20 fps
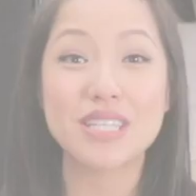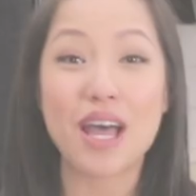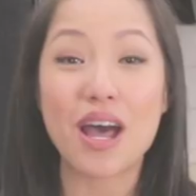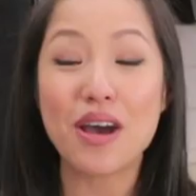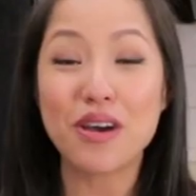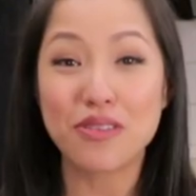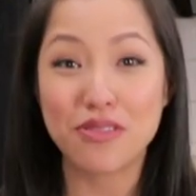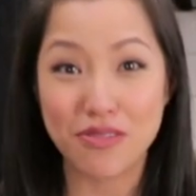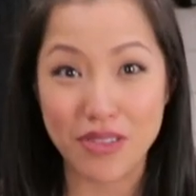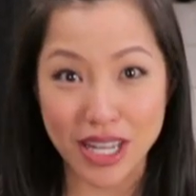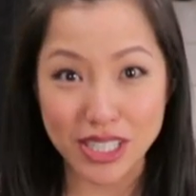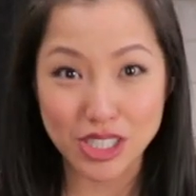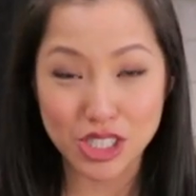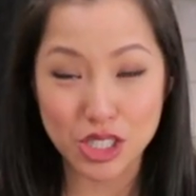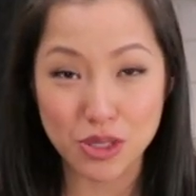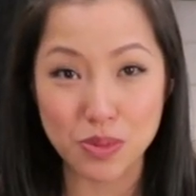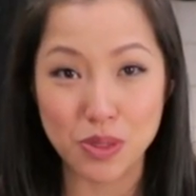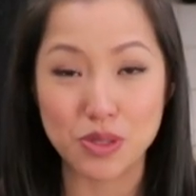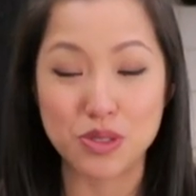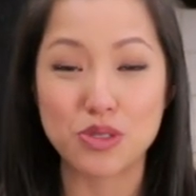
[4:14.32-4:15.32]
talk
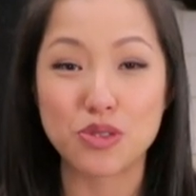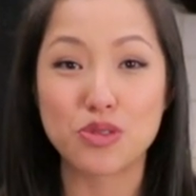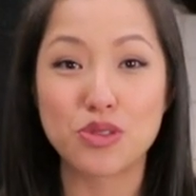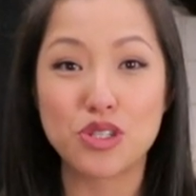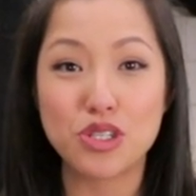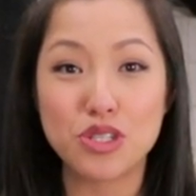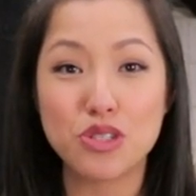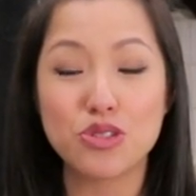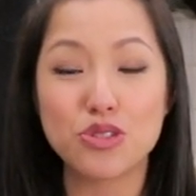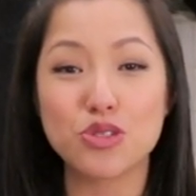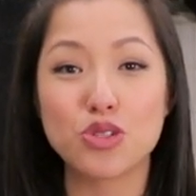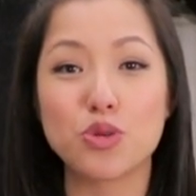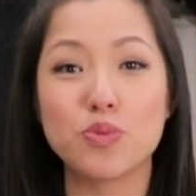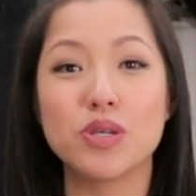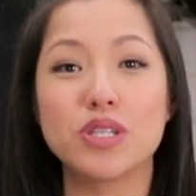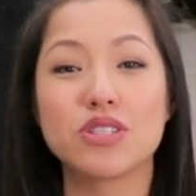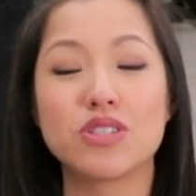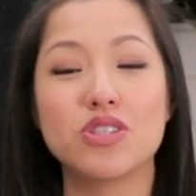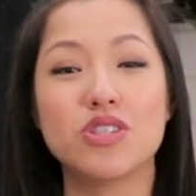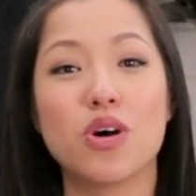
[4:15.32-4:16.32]
vegetables. So this soup
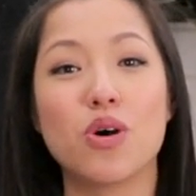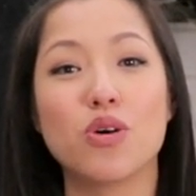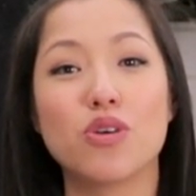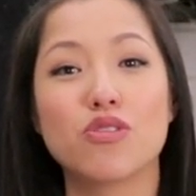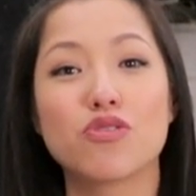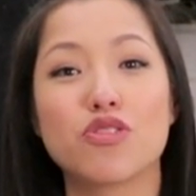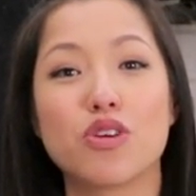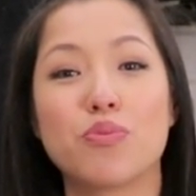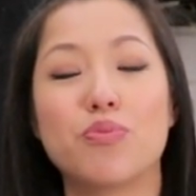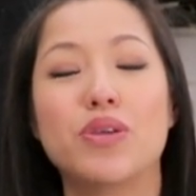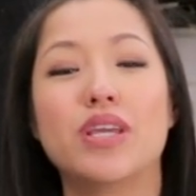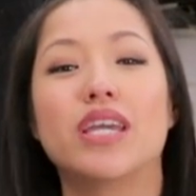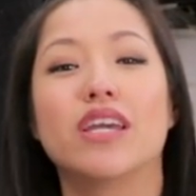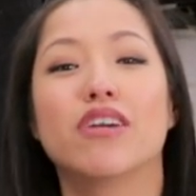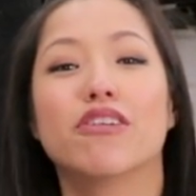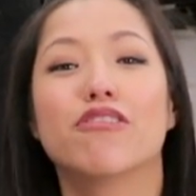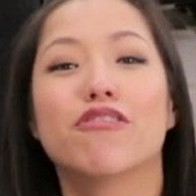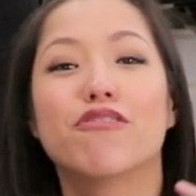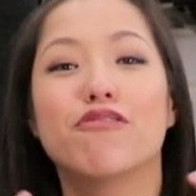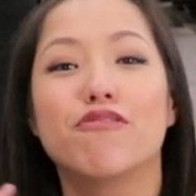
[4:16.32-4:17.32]
is known for
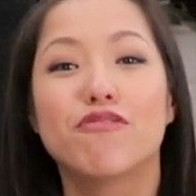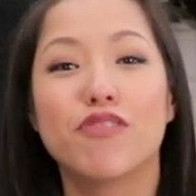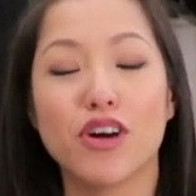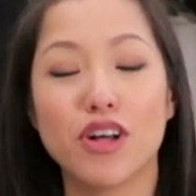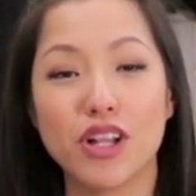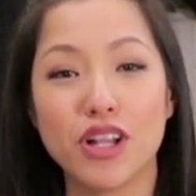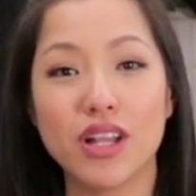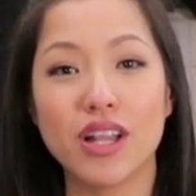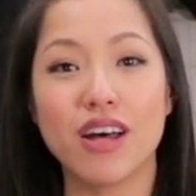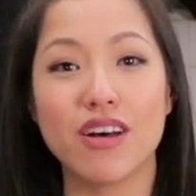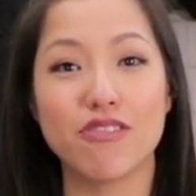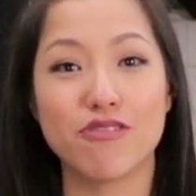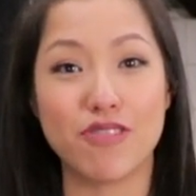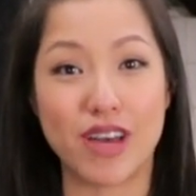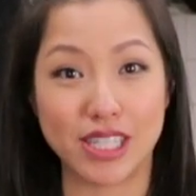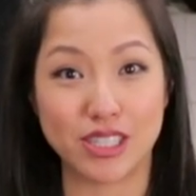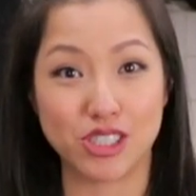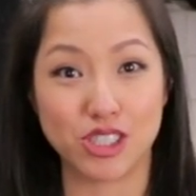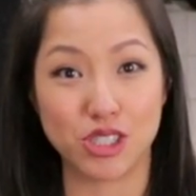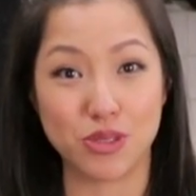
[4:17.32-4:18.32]
being full of
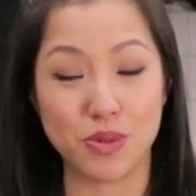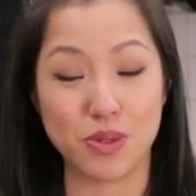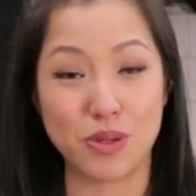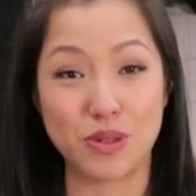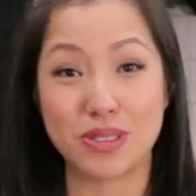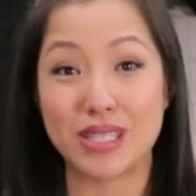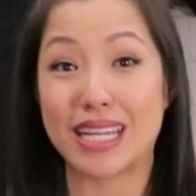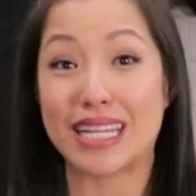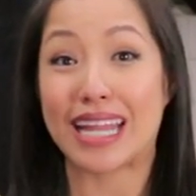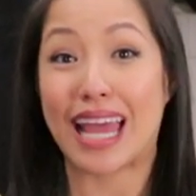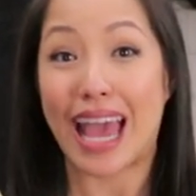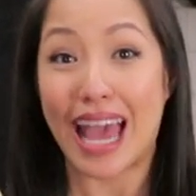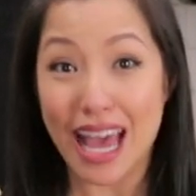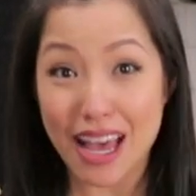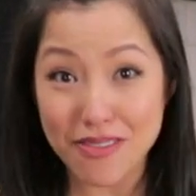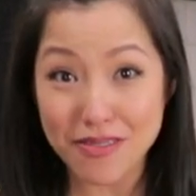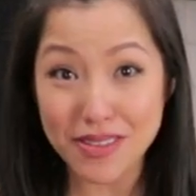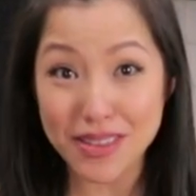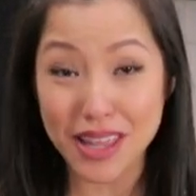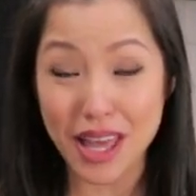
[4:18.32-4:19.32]
vegetables, and
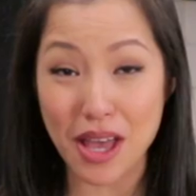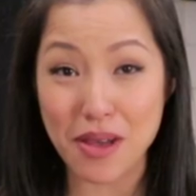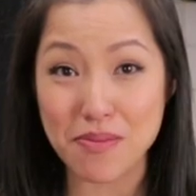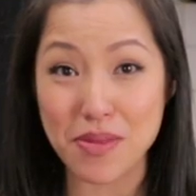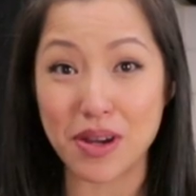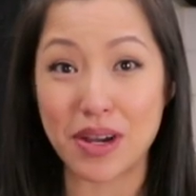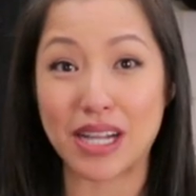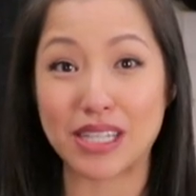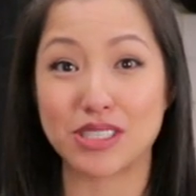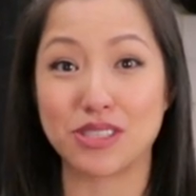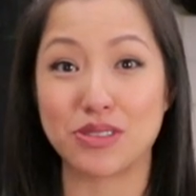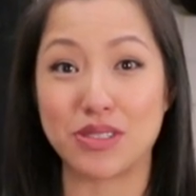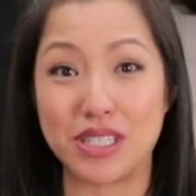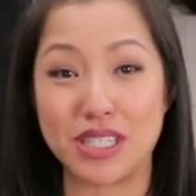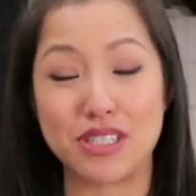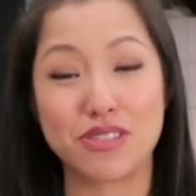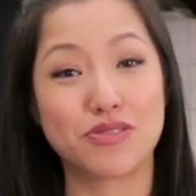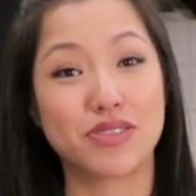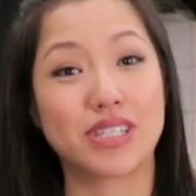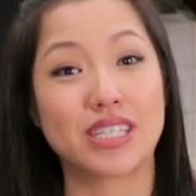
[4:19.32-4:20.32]
half of them are actually
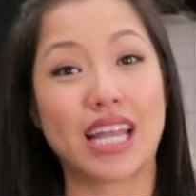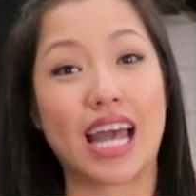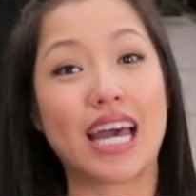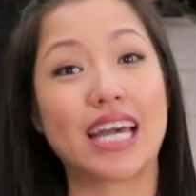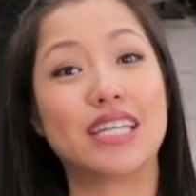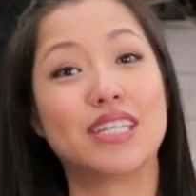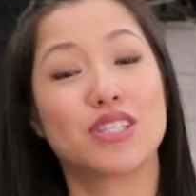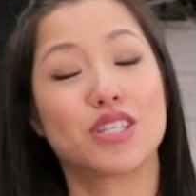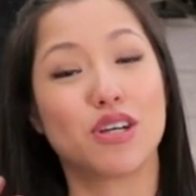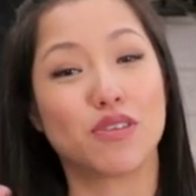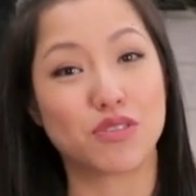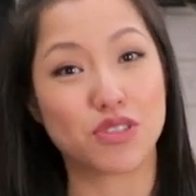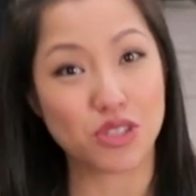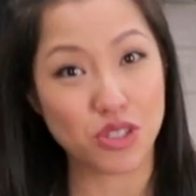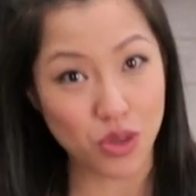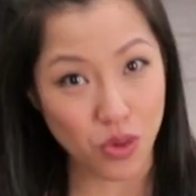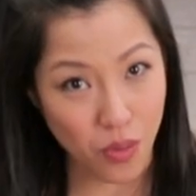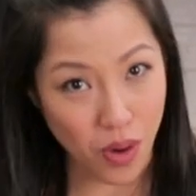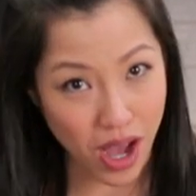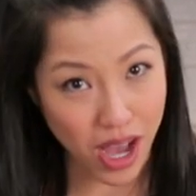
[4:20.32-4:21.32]
different kinds of
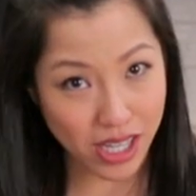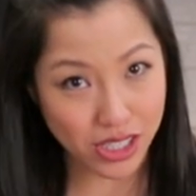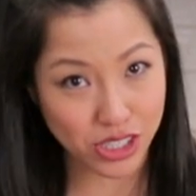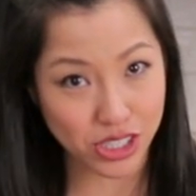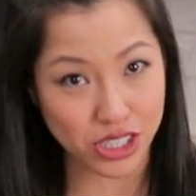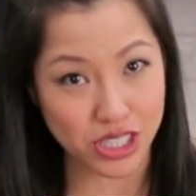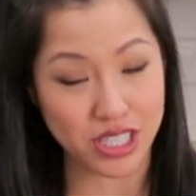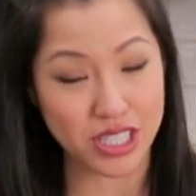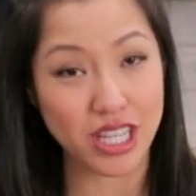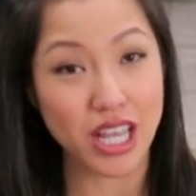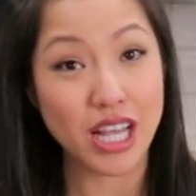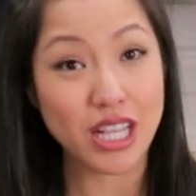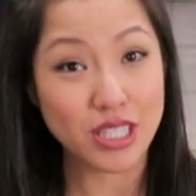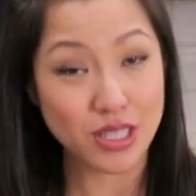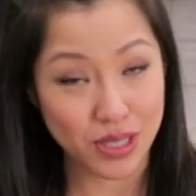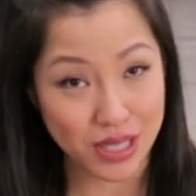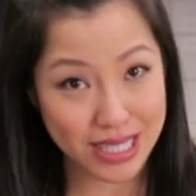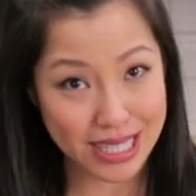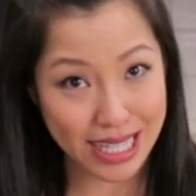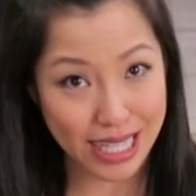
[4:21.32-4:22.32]
squashes.
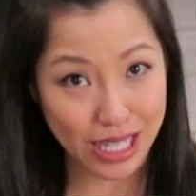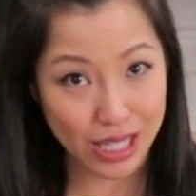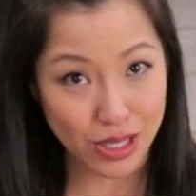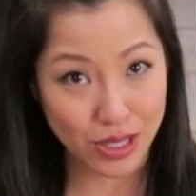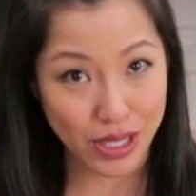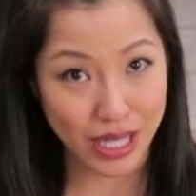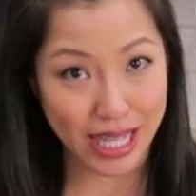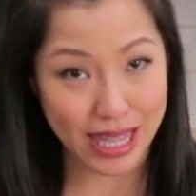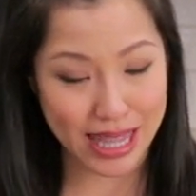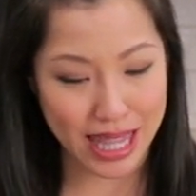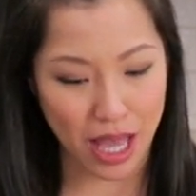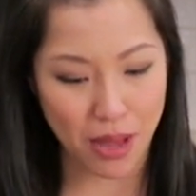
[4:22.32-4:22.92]
So let's take a look at